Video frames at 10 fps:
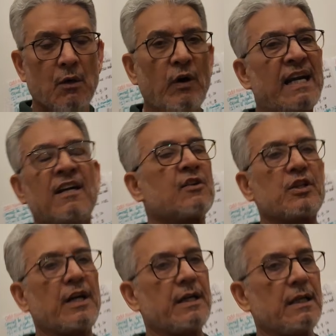
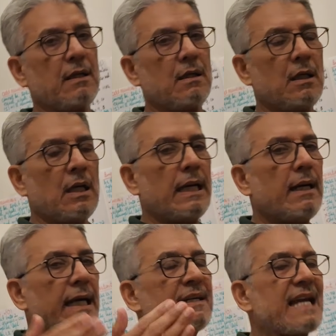130.
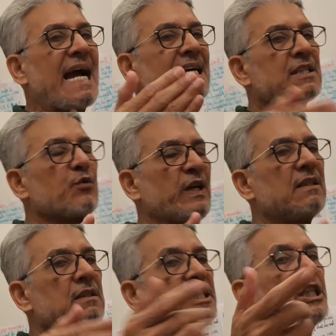It ends
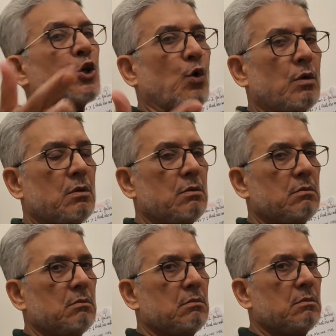with 0.
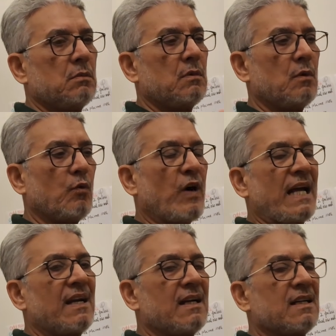
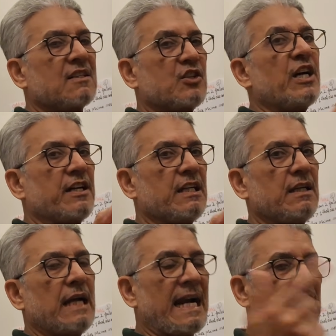
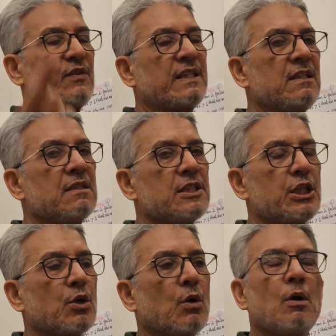130 ends with
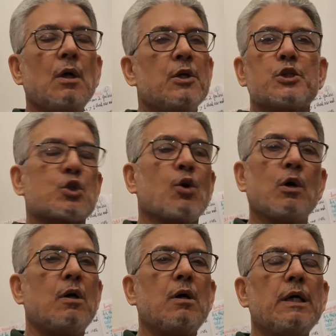0.
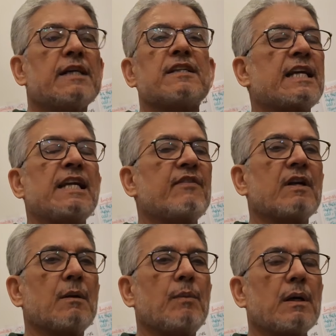So it is an
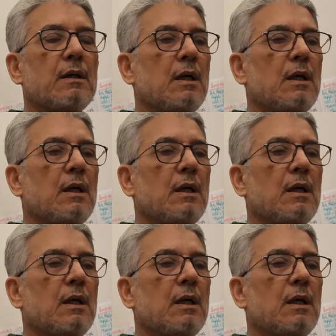even number.